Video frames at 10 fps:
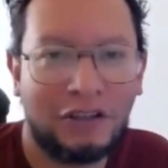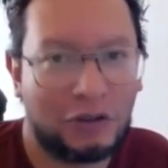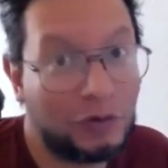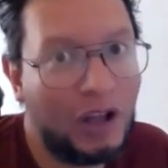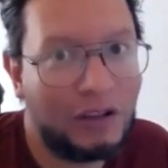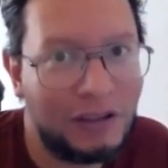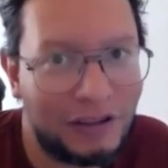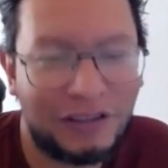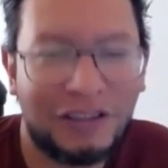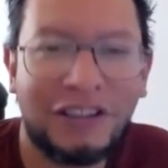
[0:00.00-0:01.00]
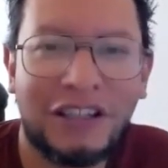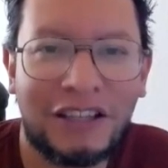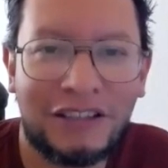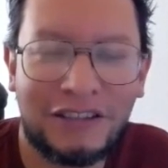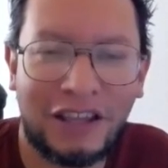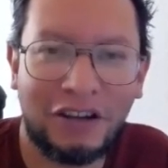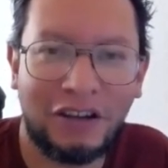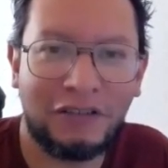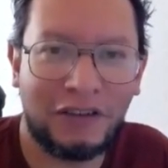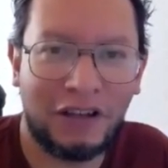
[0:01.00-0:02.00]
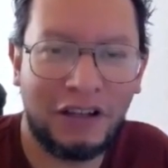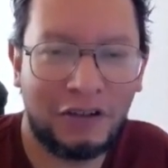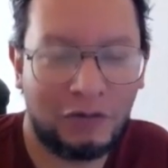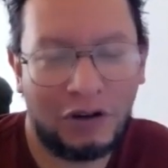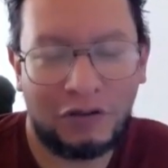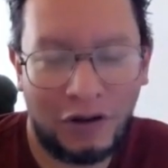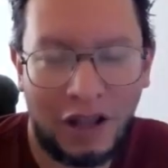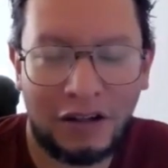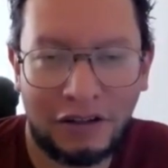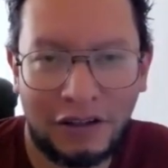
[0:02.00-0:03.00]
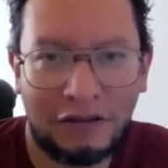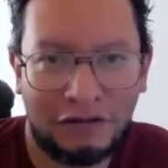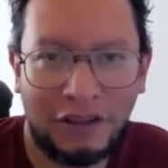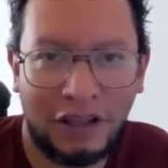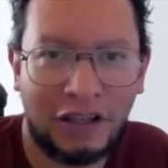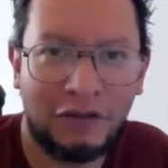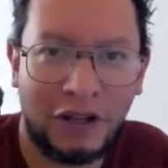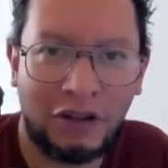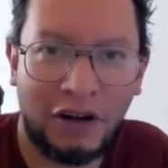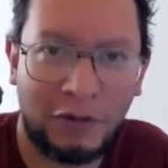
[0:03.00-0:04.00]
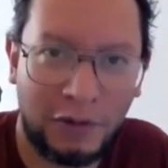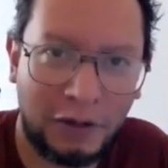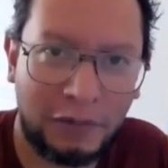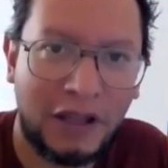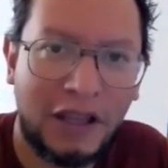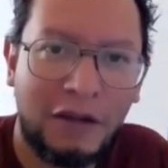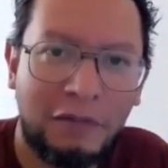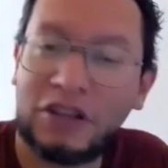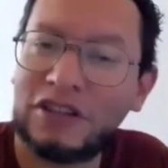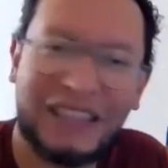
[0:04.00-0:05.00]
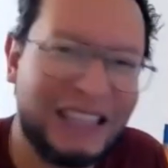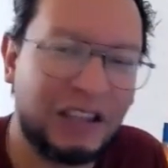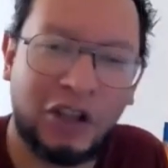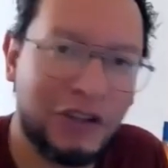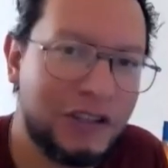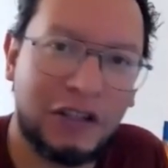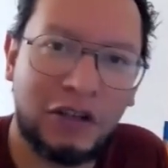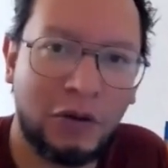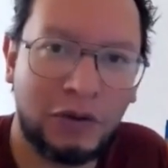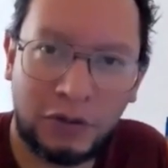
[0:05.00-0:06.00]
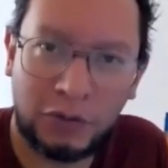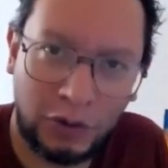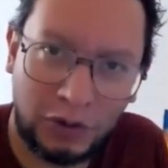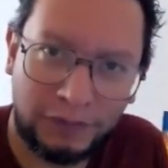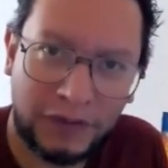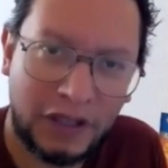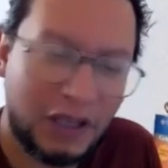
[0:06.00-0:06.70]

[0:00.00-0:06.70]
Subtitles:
runned, instead of ran, the irregular verb, because he doesn't know the rule.